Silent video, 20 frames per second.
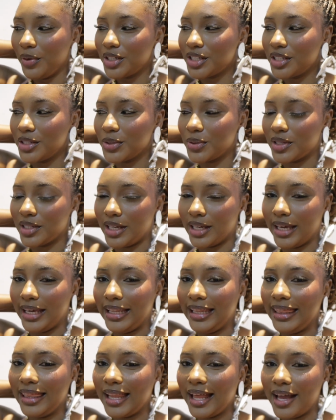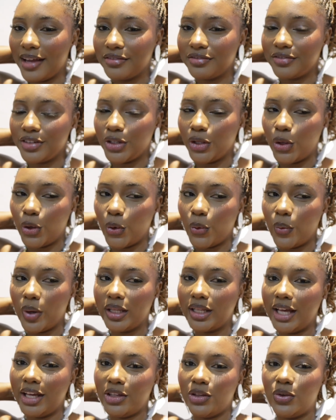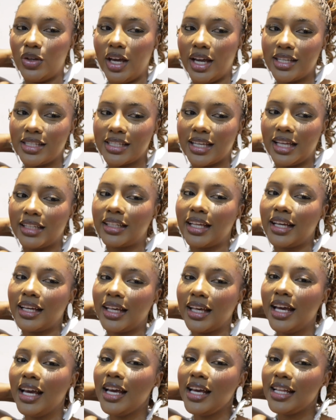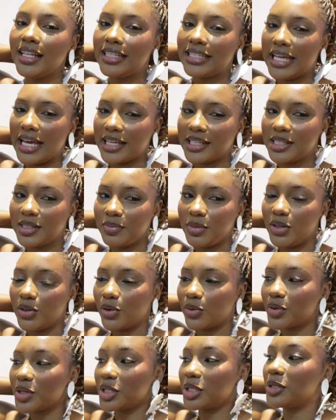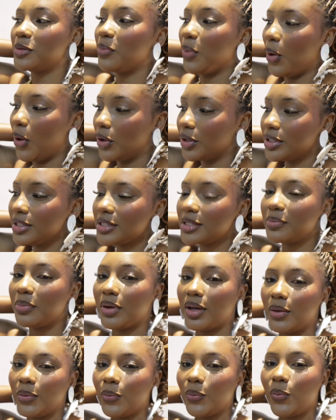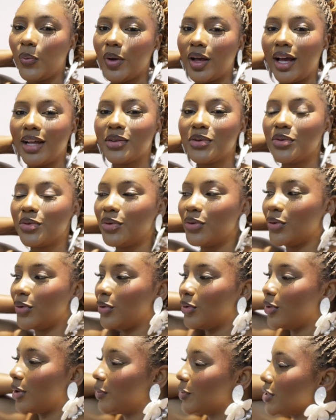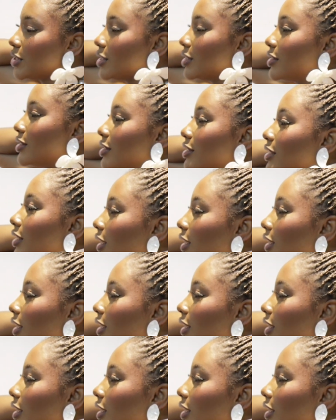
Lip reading: wish this was like a live video where like you guys can like text me your response, but I don't know. I'm just,